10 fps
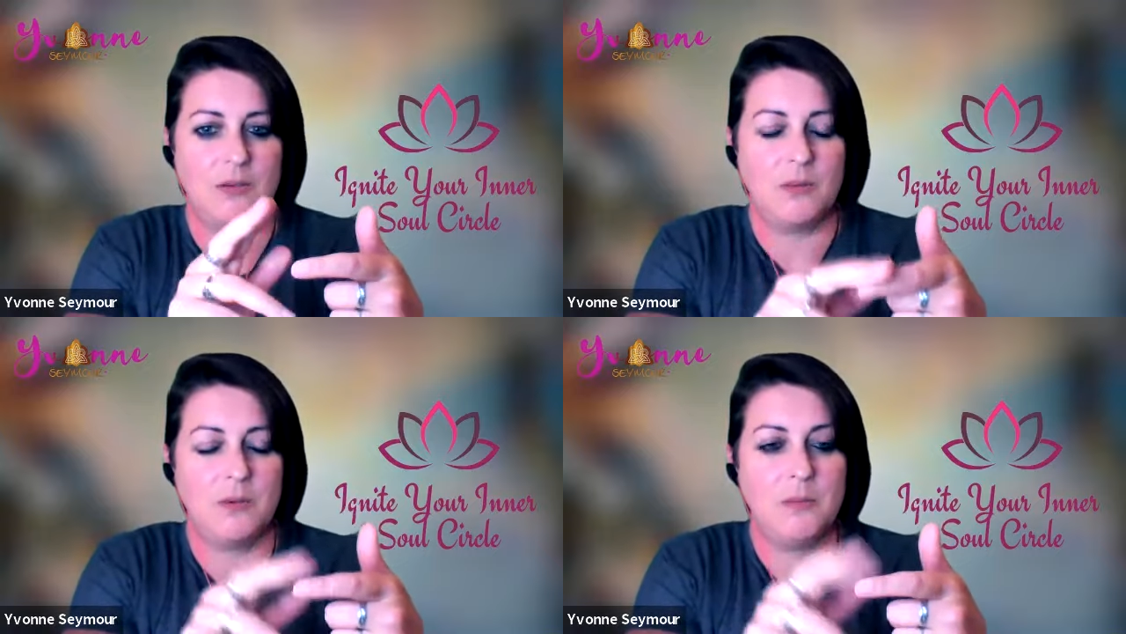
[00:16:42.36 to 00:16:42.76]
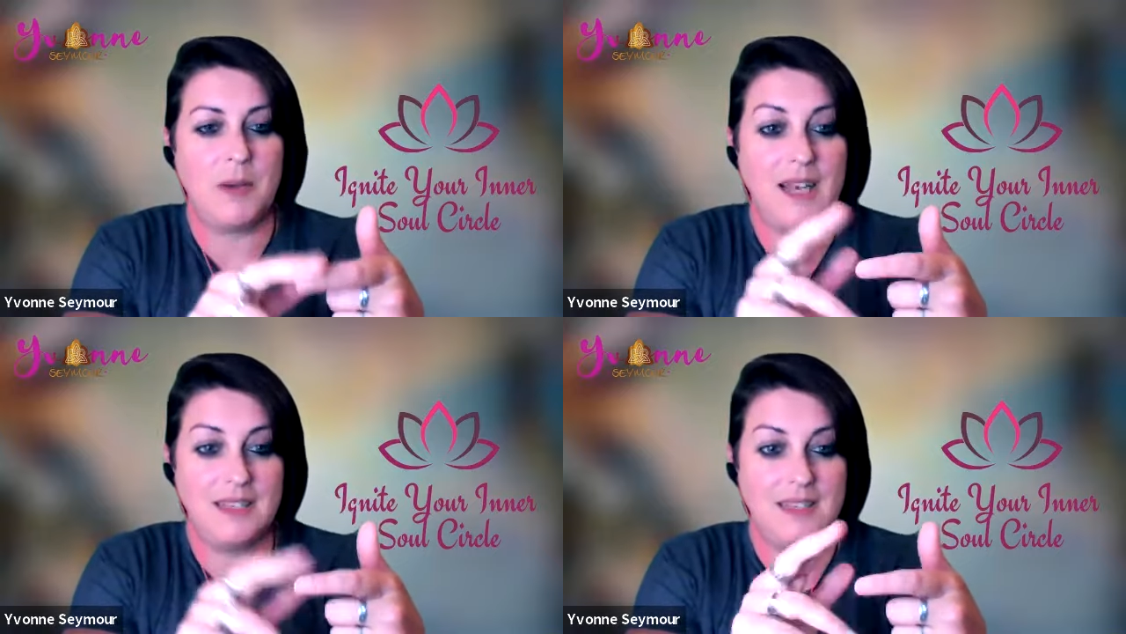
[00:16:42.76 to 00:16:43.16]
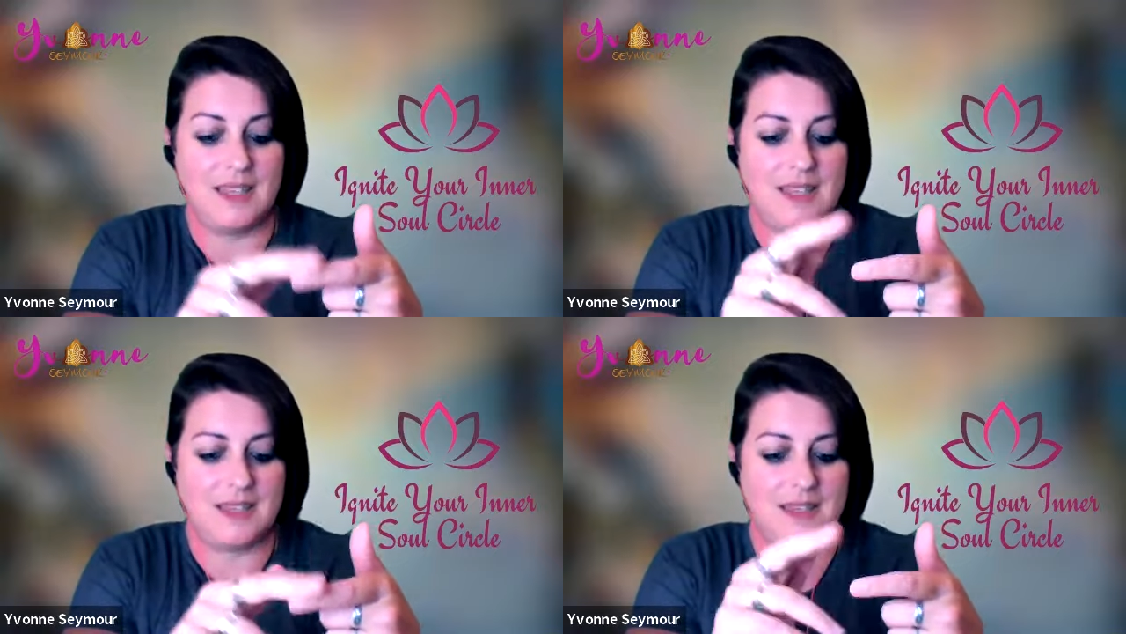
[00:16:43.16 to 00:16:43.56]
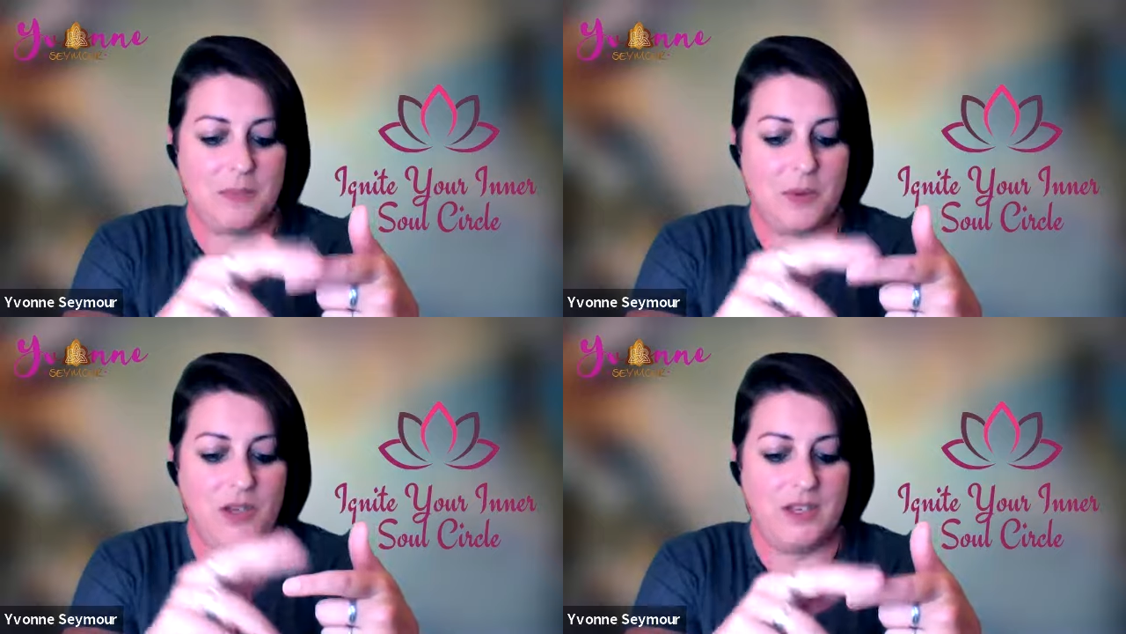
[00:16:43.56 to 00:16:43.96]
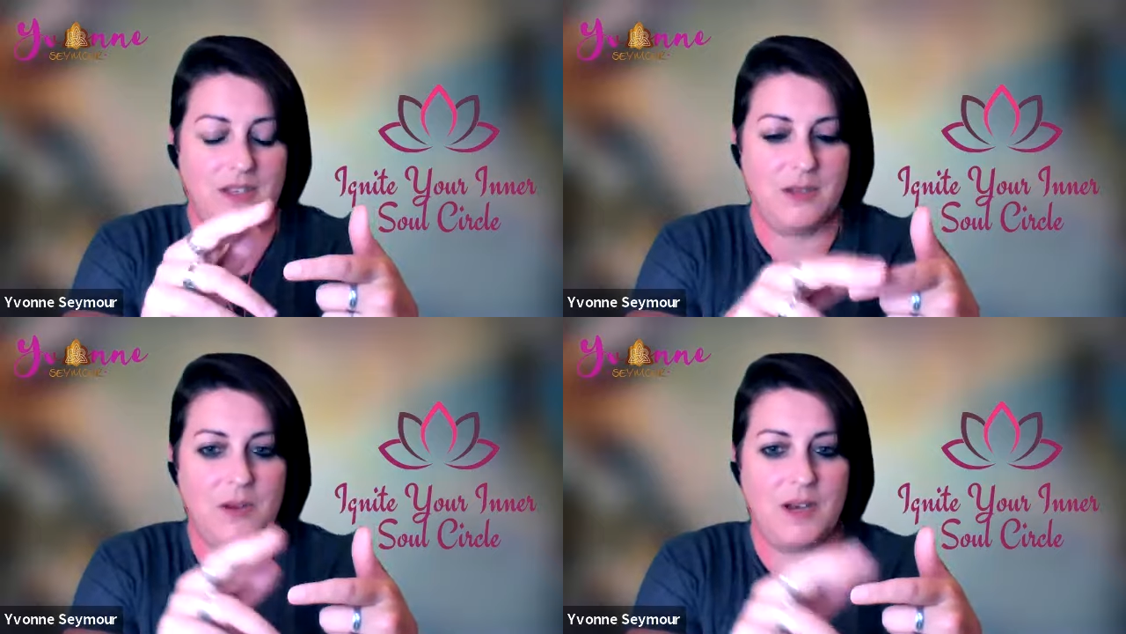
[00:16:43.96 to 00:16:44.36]
So when we balance this
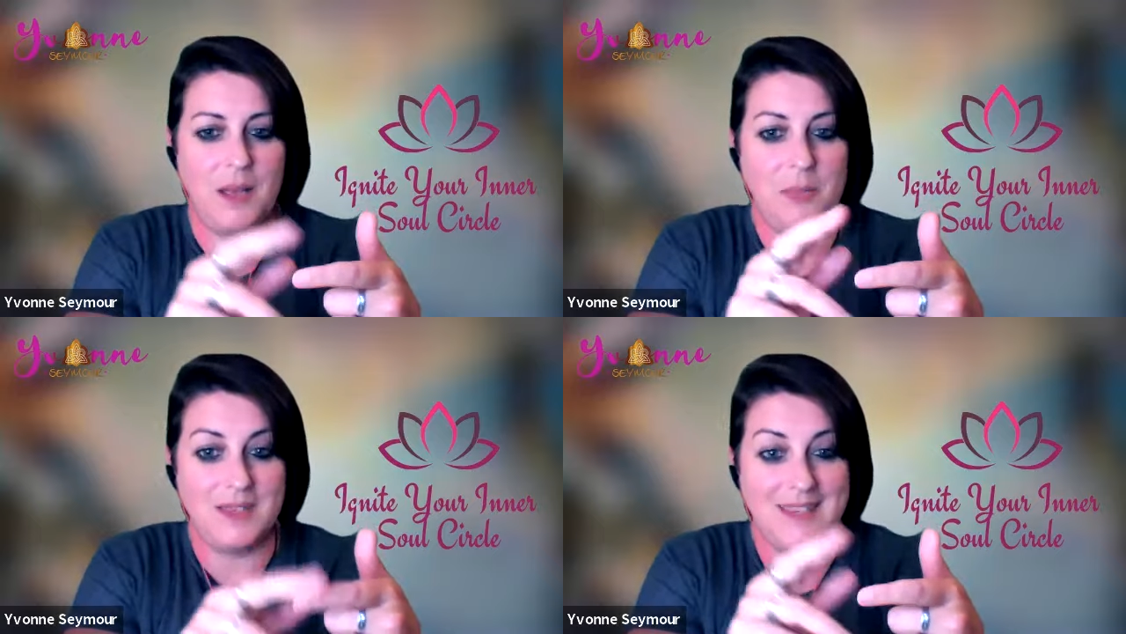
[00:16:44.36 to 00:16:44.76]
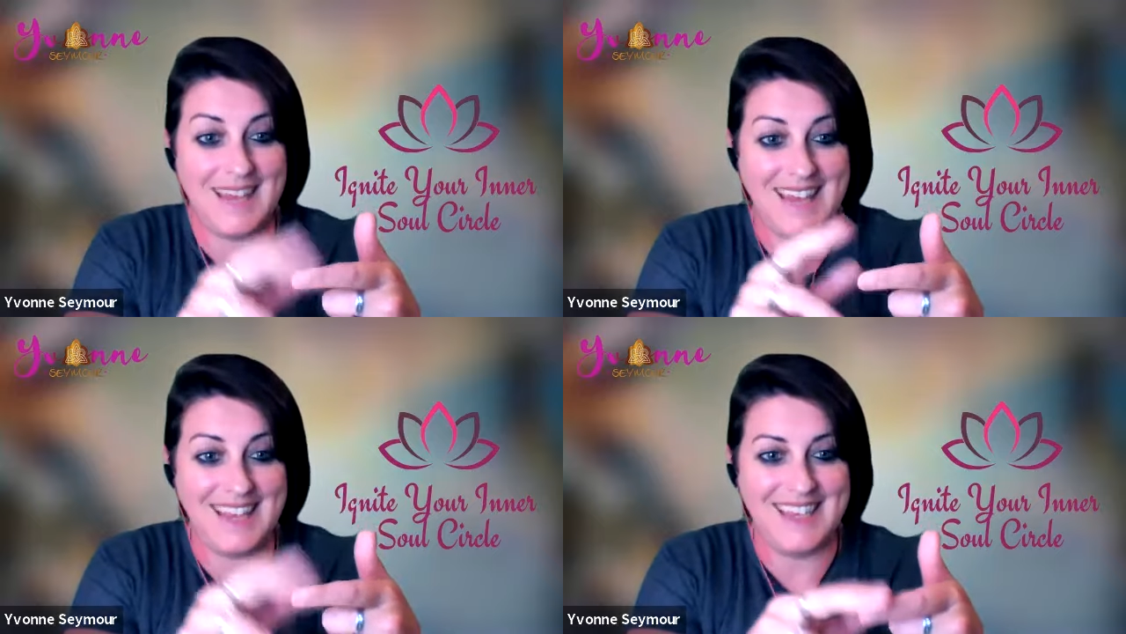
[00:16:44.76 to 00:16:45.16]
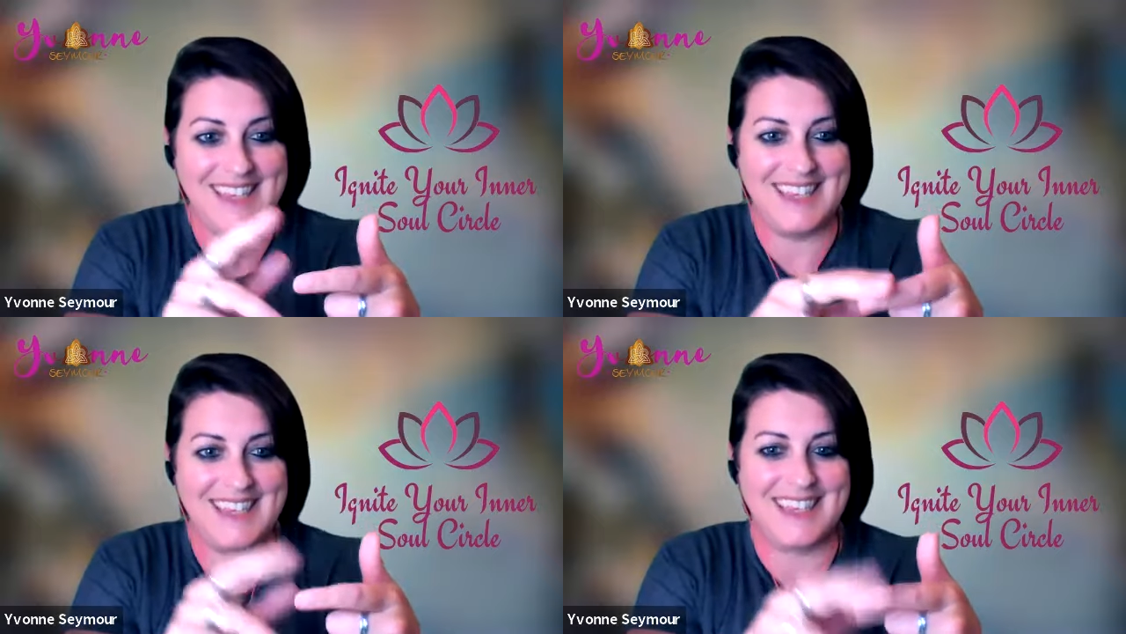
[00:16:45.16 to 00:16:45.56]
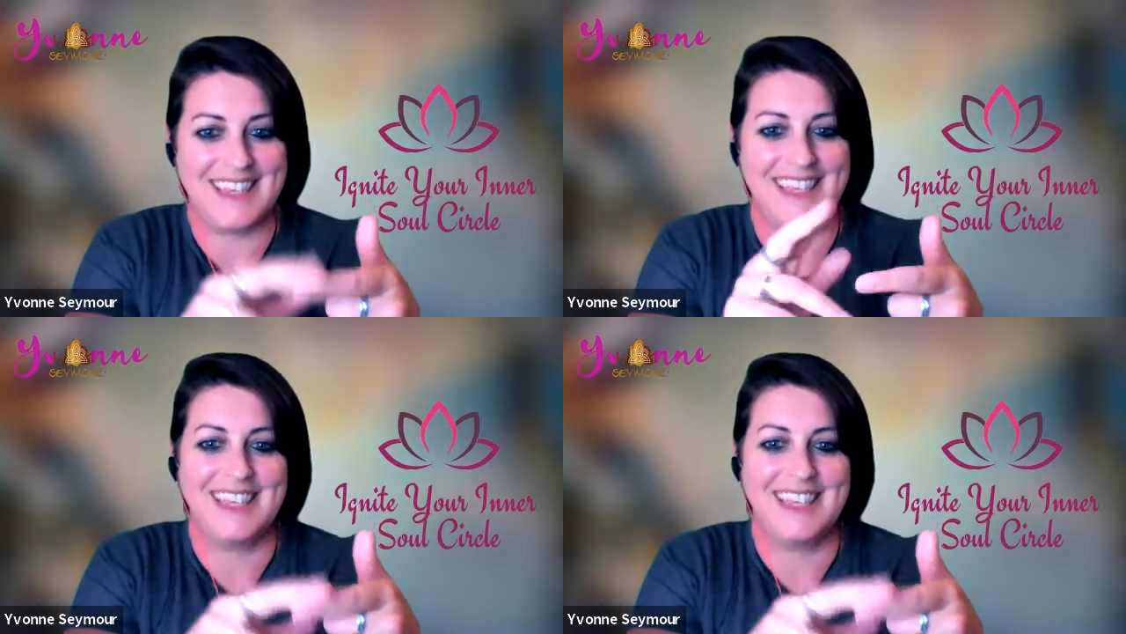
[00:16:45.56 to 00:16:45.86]
point, what happens is